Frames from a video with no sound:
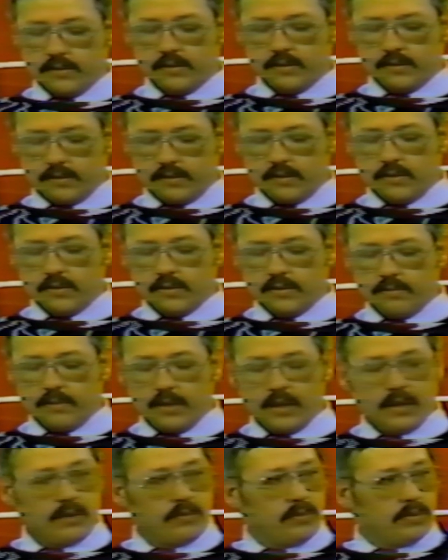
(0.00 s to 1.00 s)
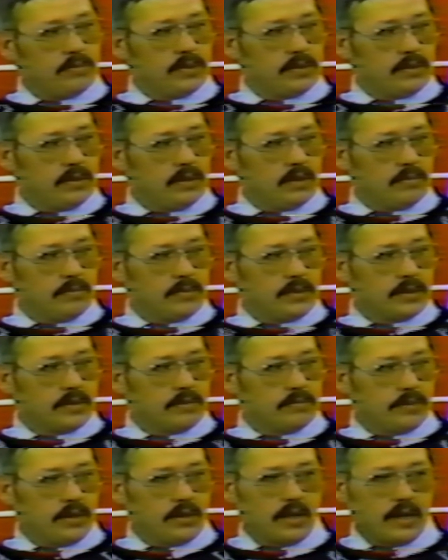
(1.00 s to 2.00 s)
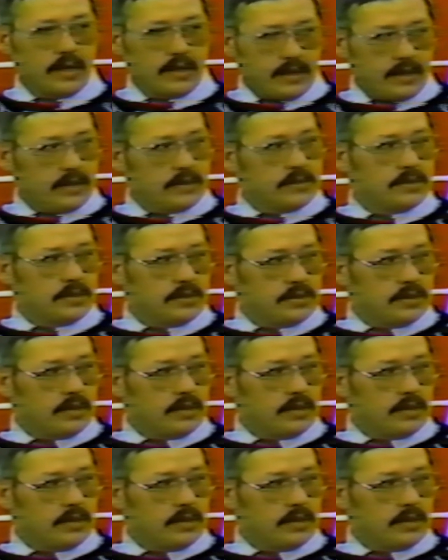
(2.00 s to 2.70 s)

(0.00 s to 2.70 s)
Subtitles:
there's men and women that'll be, but not against each other.